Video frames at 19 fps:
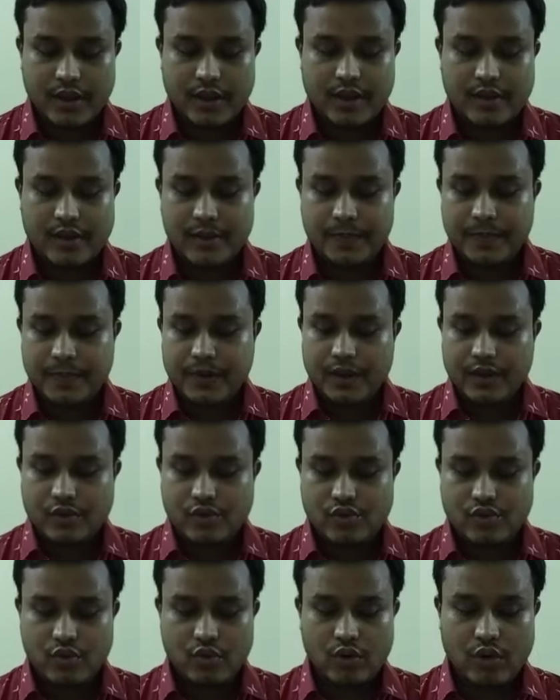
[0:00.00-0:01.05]
Okay,
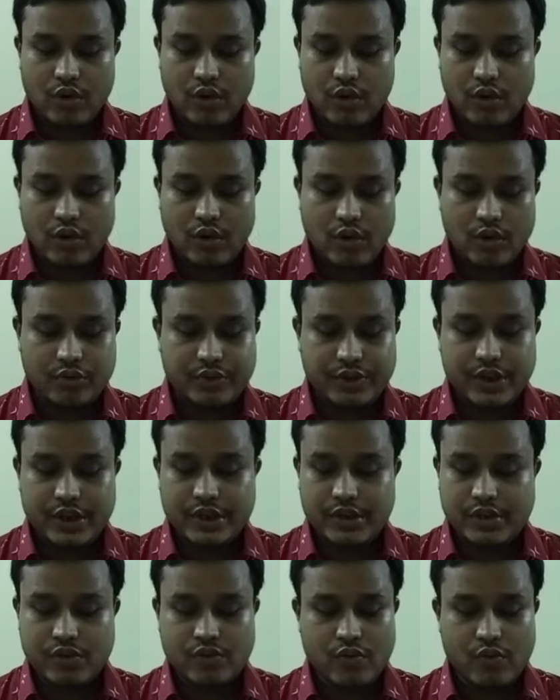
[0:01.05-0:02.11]
so
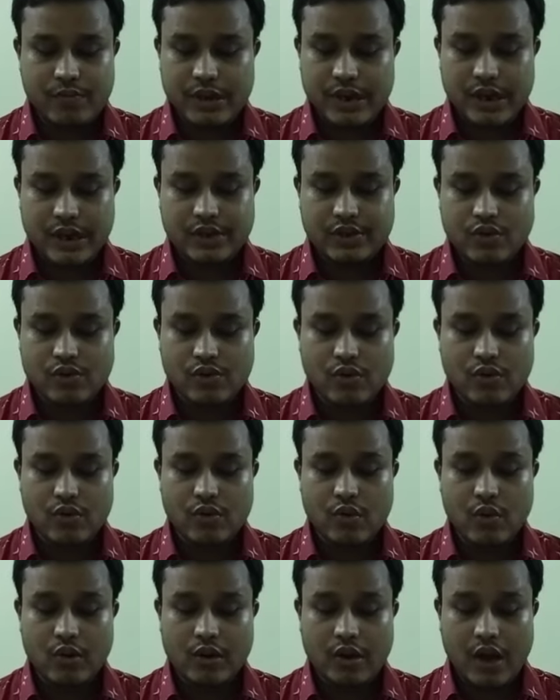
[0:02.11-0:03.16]
these two meanings you should
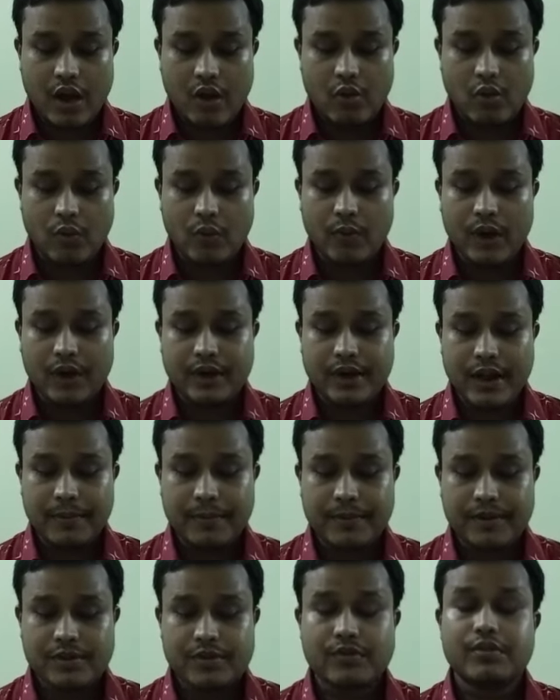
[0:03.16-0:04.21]
know. Now what
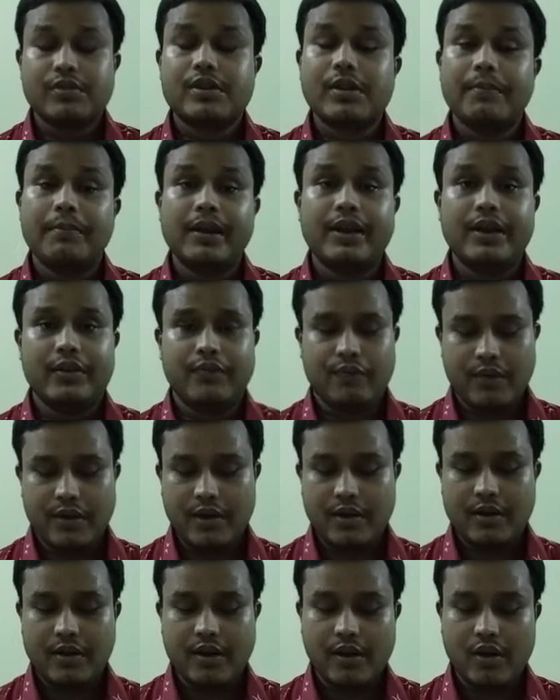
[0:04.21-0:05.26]
happens? Simile,
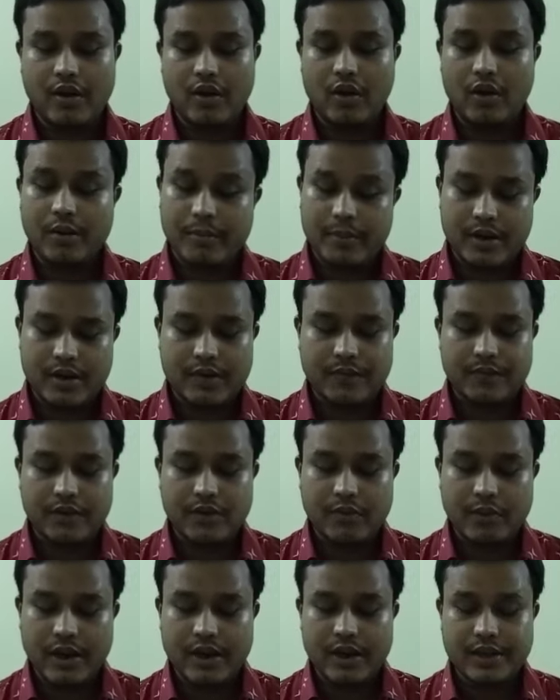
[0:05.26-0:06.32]
where or metaphor,
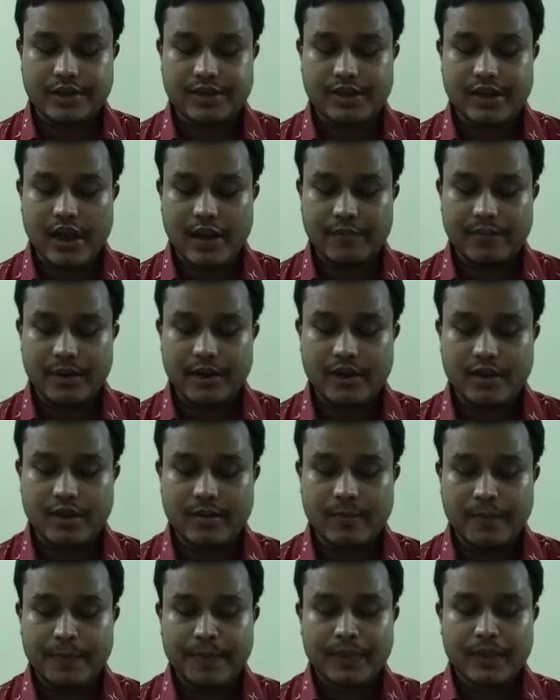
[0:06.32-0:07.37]
where does it happen
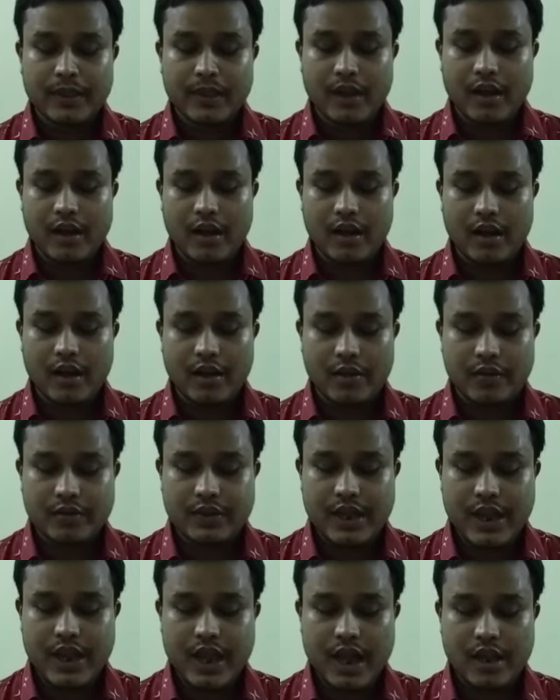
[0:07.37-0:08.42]
here?
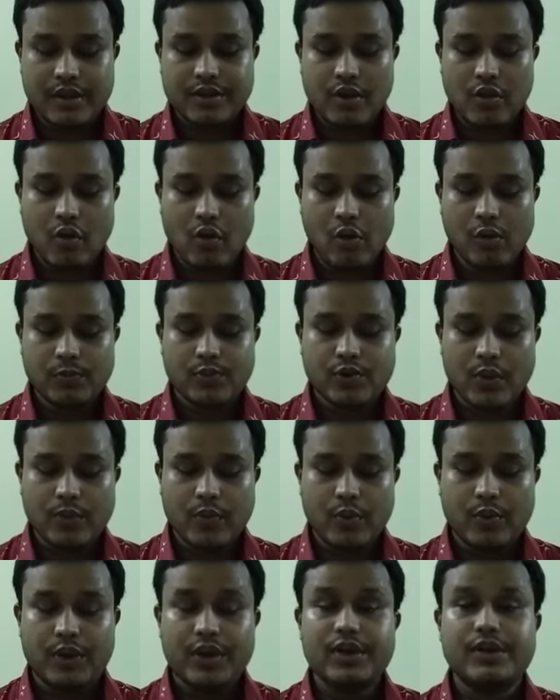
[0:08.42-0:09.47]
They are the homes
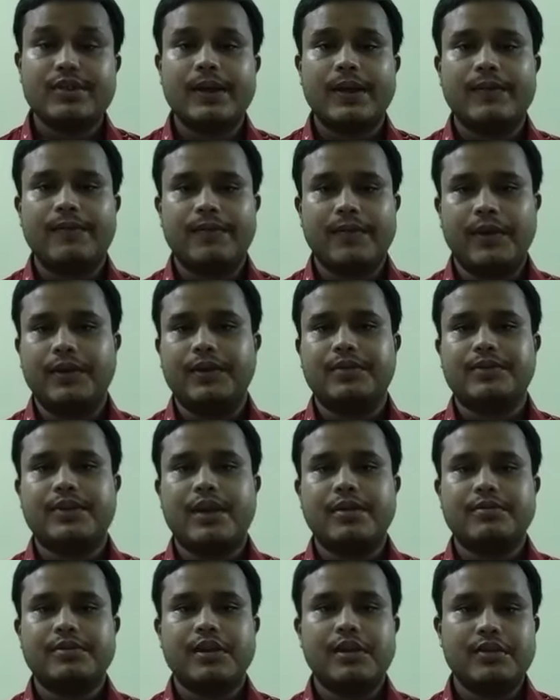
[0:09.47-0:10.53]
of queens and fairies. I
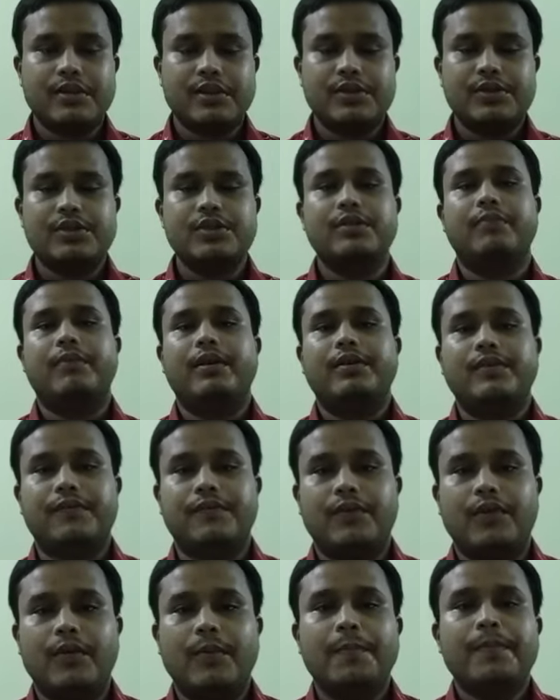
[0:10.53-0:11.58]
have said this is
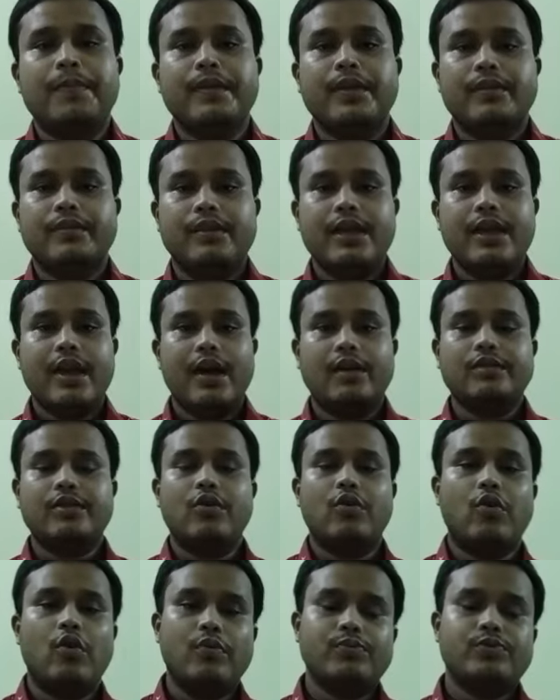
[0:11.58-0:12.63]
metaphor. They are the
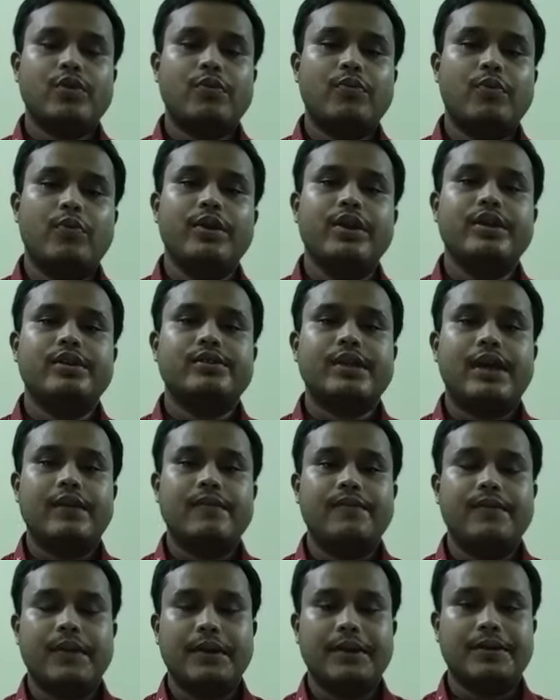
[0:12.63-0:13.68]
homes of queens
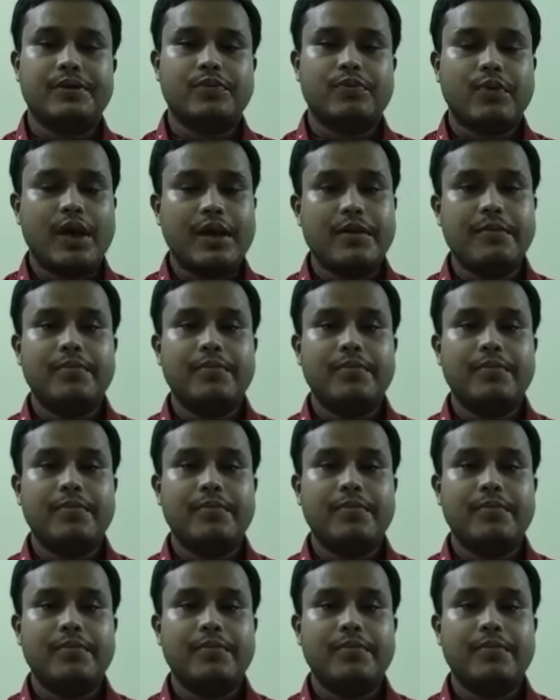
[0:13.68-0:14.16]
and fairies. Why?